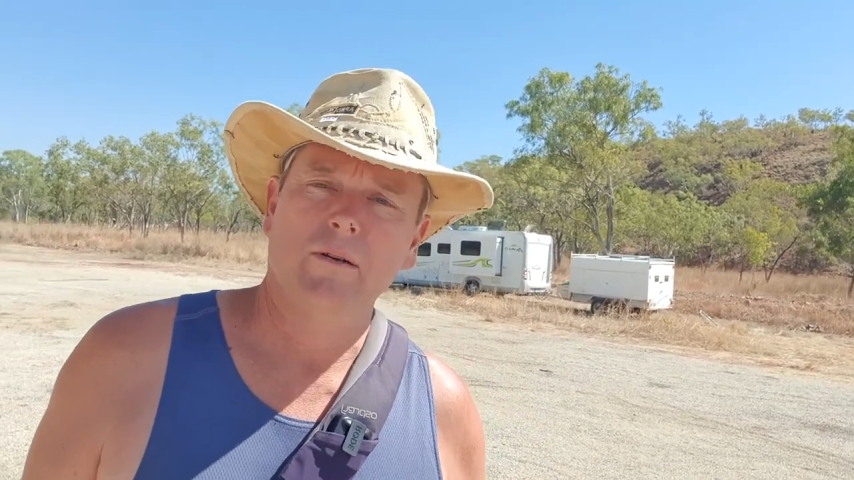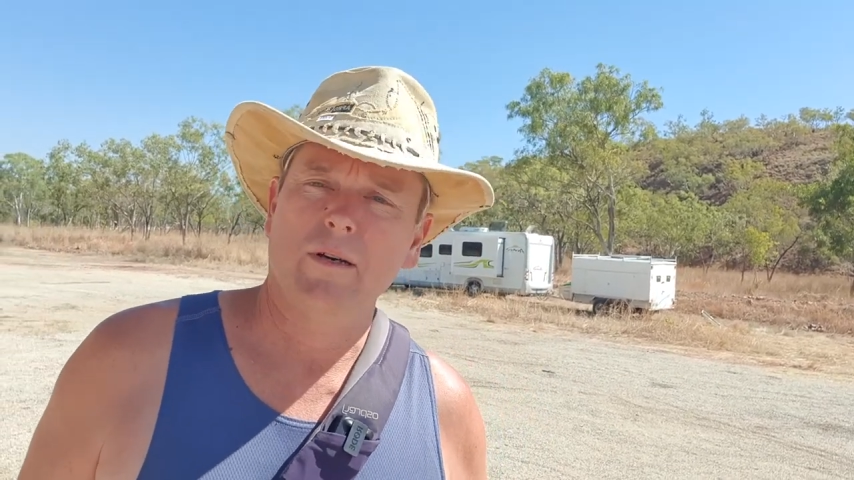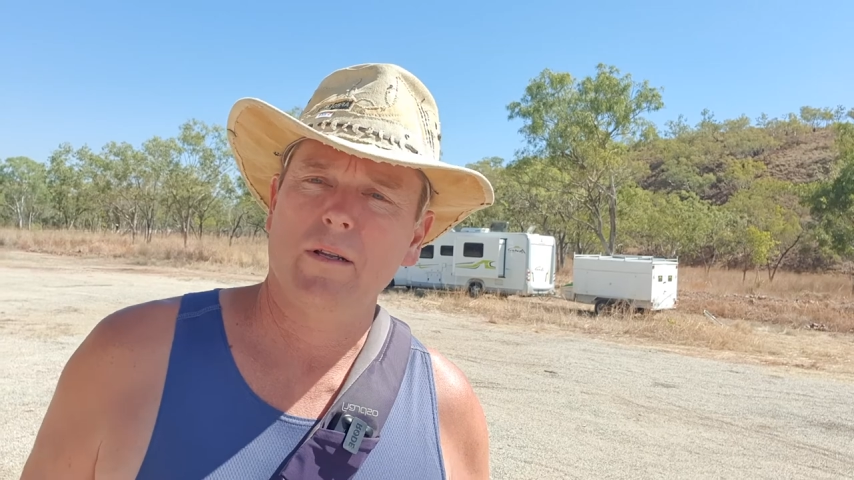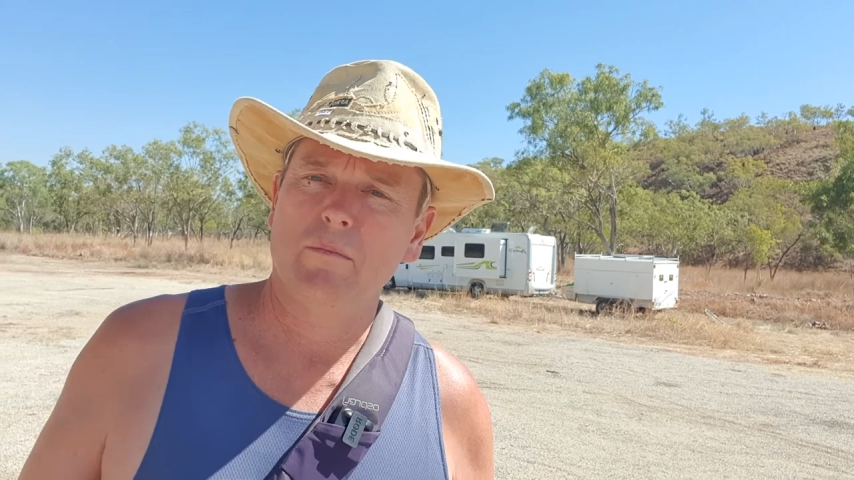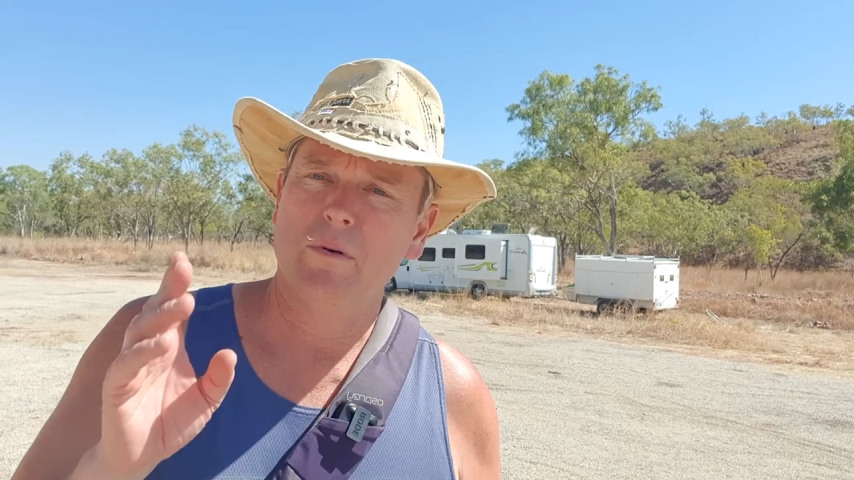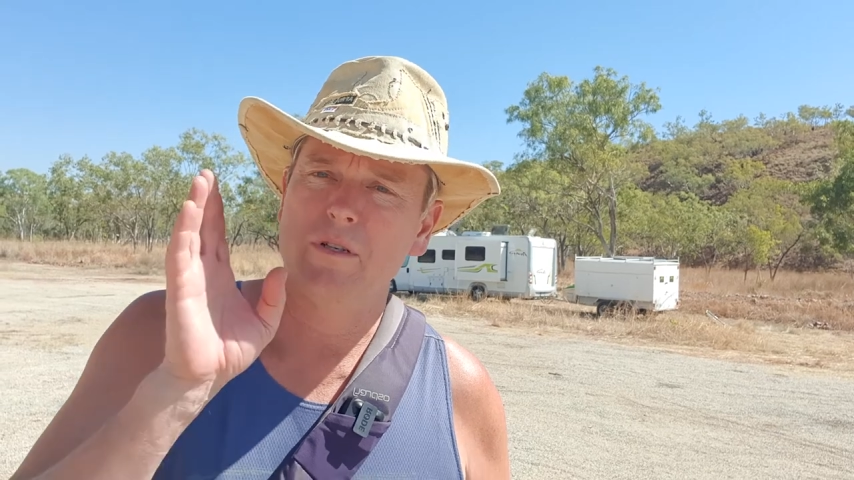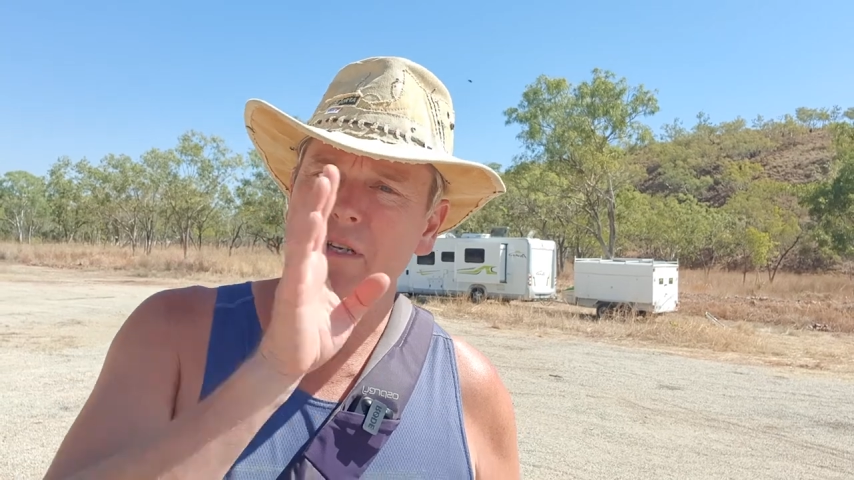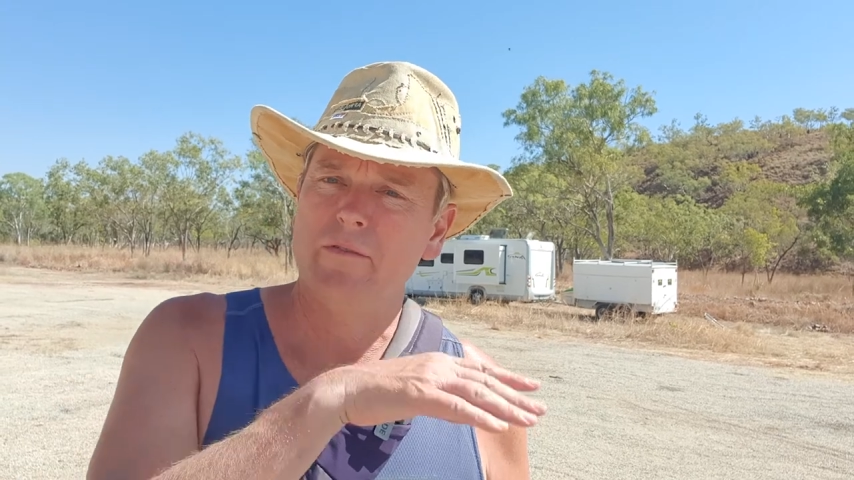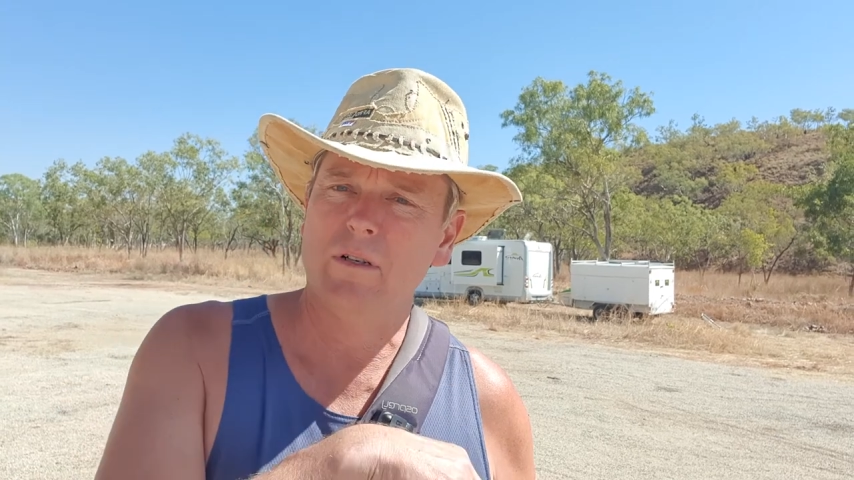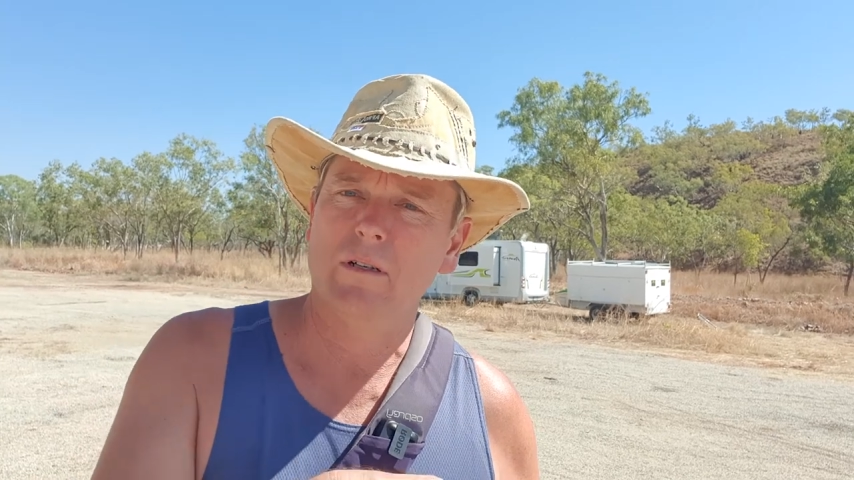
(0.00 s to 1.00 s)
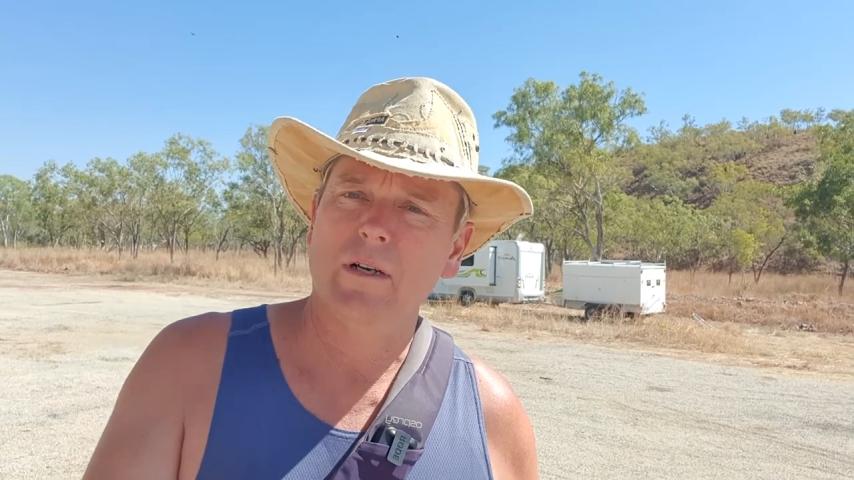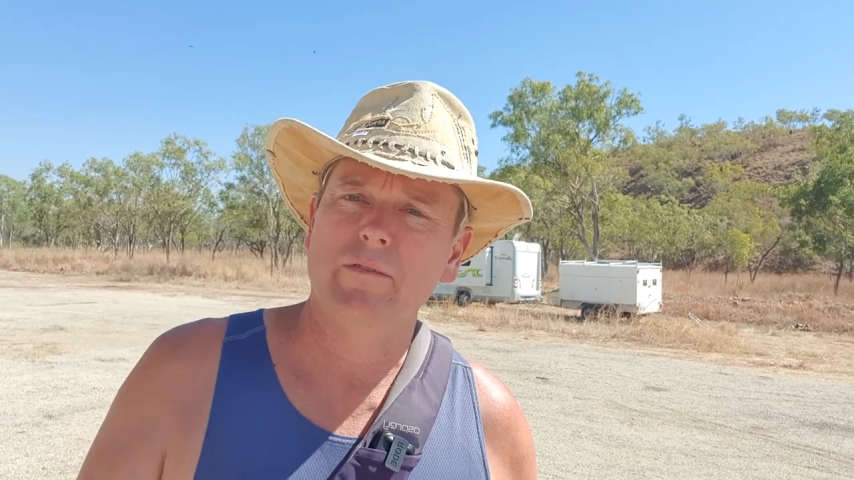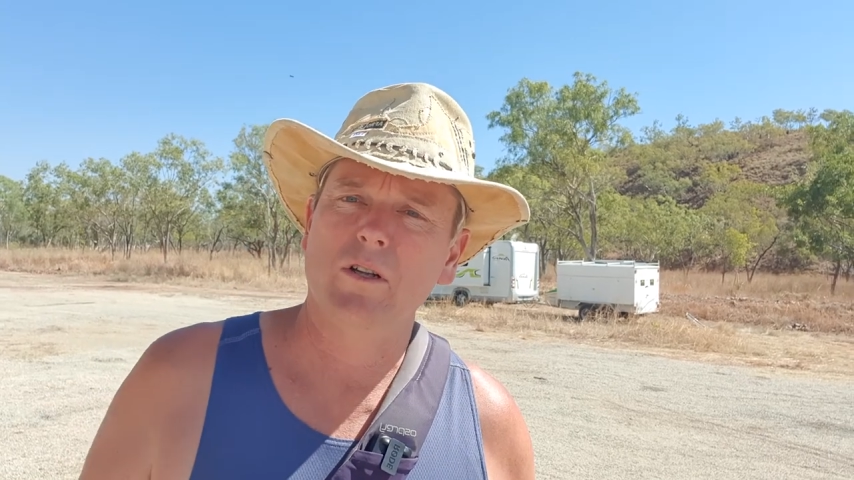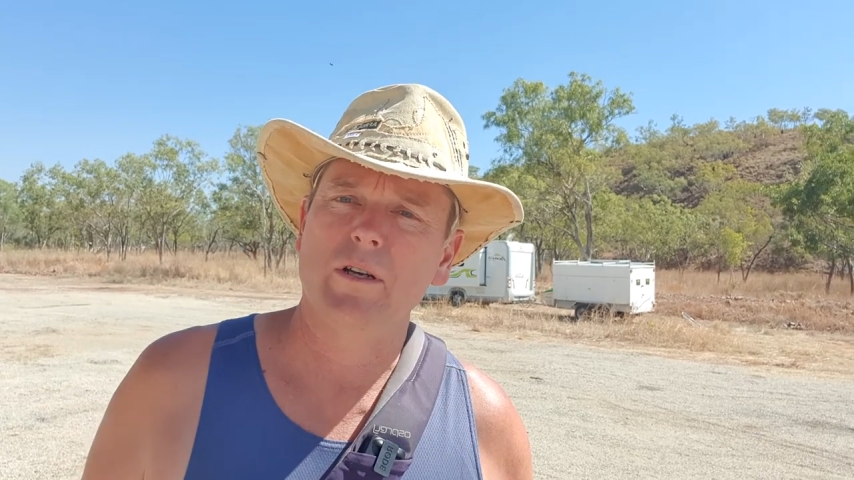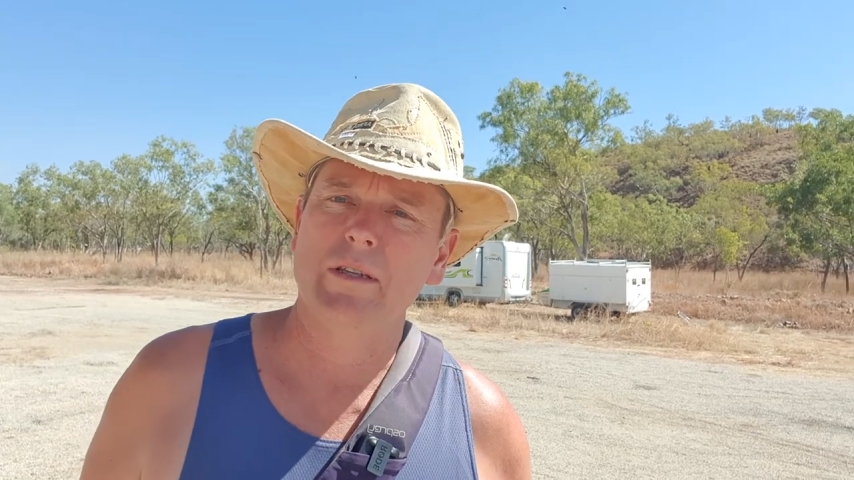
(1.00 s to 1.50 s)
Go to the bridge, have a
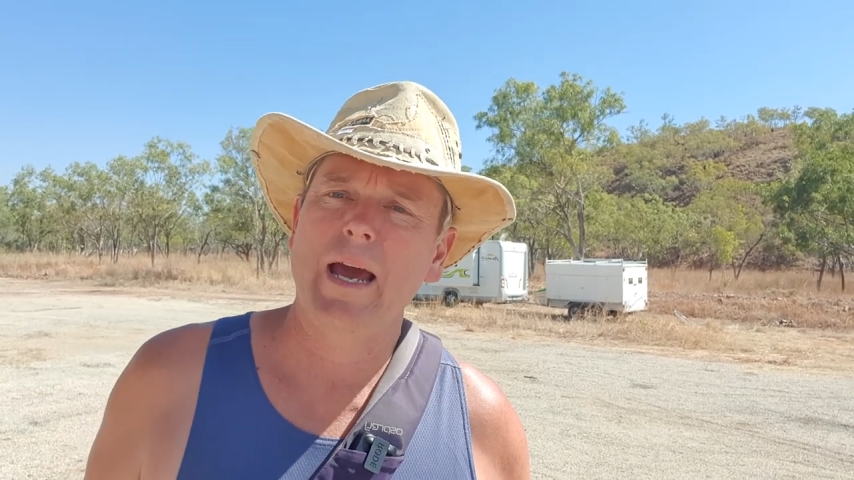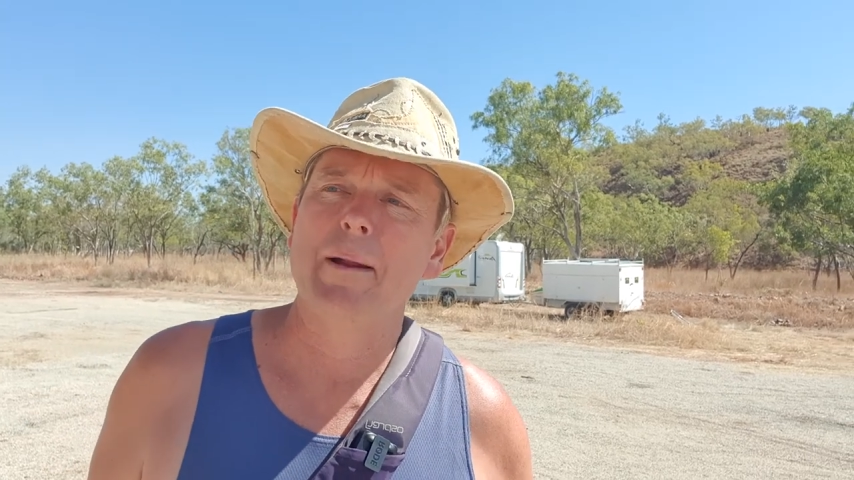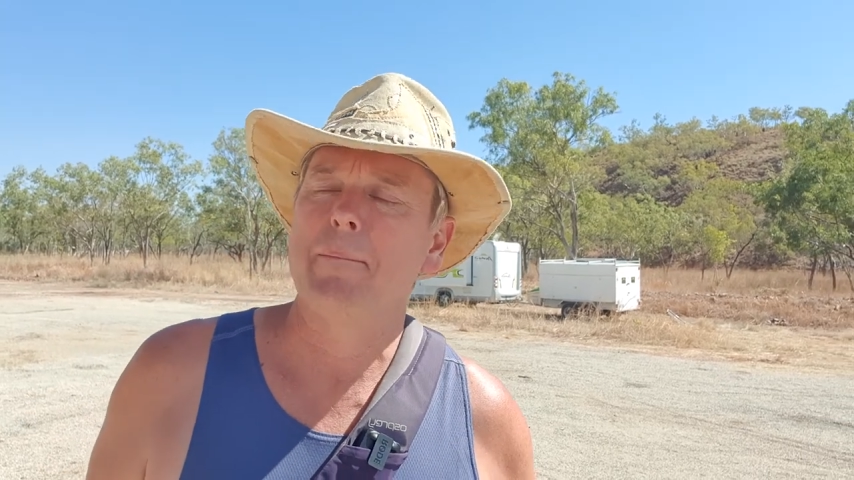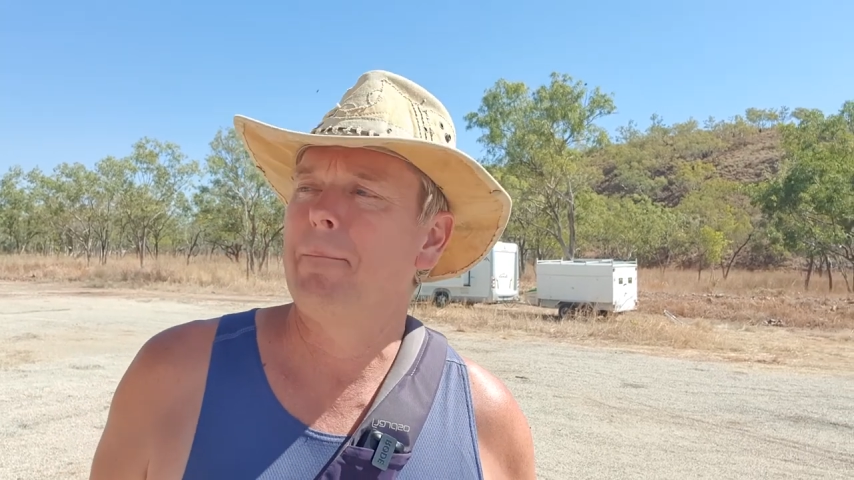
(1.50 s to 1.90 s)
look at that,